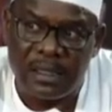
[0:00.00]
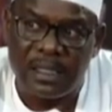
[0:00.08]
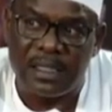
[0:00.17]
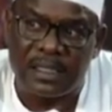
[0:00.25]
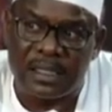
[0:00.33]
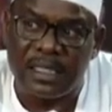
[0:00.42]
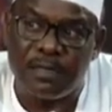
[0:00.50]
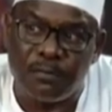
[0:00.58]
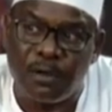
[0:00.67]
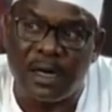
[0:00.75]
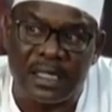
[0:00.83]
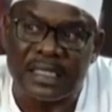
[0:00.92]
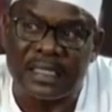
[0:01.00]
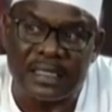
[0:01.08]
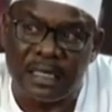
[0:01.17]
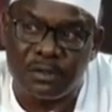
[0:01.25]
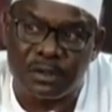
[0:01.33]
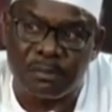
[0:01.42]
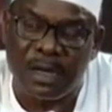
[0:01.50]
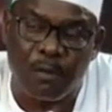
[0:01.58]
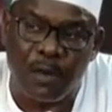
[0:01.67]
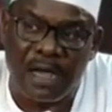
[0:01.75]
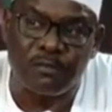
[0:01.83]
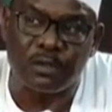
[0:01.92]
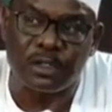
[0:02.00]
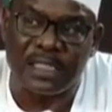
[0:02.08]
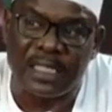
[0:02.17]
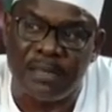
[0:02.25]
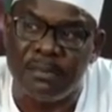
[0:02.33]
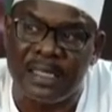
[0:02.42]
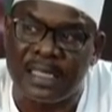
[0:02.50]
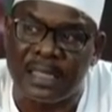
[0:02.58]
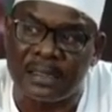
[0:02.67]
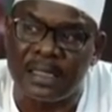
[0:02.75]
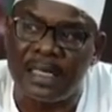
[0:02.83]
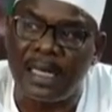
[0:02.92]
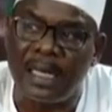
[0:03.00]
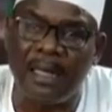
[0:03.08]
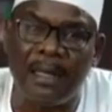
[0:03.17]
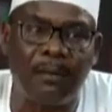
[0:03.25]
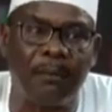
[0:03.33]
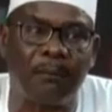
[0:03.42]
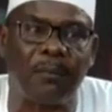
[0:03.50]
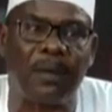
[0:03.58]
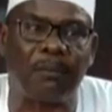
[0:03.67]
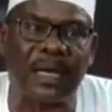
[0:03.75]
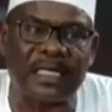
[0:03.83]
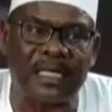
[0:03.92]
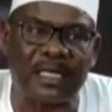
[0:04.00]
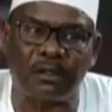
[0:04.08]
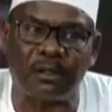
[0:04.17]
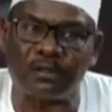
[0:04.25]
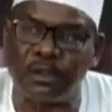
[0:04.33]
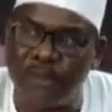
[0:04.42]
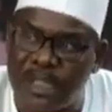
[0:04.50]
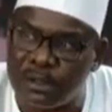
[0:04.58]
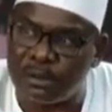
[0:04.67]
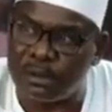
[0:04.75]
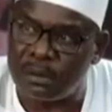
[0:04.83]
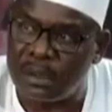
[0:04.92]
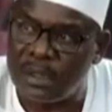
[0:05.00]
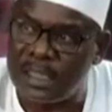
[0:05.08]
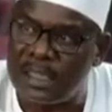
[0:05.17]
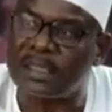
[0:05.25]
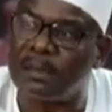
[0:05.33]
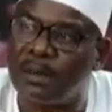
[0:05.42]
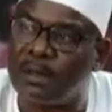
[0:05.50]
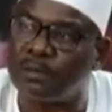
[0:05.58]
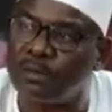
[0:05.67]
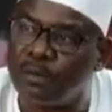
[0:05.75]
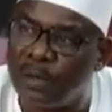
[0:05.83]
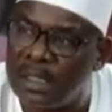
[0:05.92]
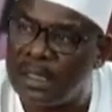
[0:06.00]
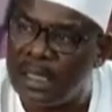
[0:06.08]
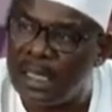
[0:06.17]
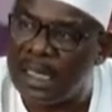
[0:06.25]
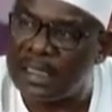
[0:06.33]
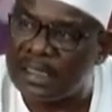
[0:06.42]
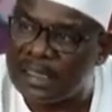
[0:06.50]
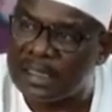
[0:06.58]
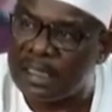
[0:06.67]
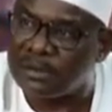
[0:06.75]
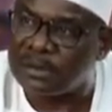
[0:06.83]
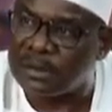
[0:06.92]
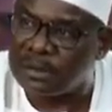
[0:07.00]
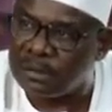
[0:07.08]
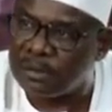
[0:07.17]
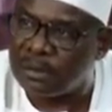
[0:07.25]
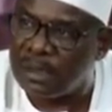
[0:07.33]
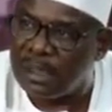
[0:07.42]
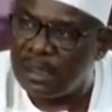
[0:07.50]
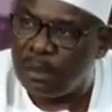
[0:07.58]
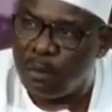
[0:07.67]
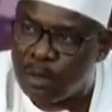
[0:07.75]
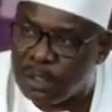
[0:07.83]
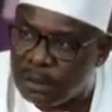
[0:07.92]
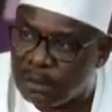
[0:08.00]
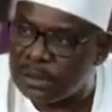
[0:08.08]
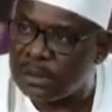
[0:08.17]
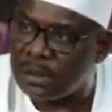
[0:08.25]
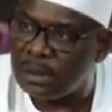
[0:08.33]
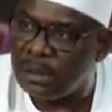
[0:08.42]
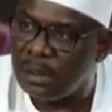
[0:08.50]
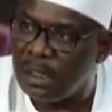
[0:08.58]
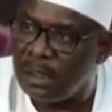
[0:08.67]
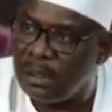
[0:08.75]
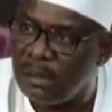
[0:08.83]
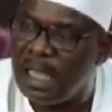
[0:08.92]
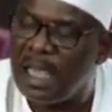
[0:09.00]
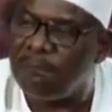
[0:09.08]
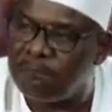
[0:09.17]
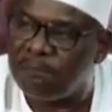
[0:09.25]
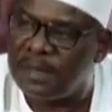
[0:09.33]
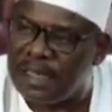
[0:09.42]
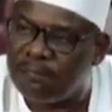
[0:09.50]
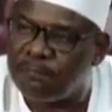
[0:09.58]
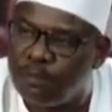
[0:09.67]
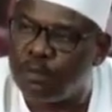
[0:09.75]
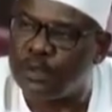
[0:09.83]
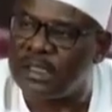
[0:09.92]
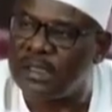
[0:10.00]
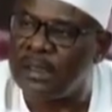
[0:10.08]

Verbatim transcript: is selling for 100,000. My wife was telling me that a, a basket of tomato is about 100,000 too. Onions. Every food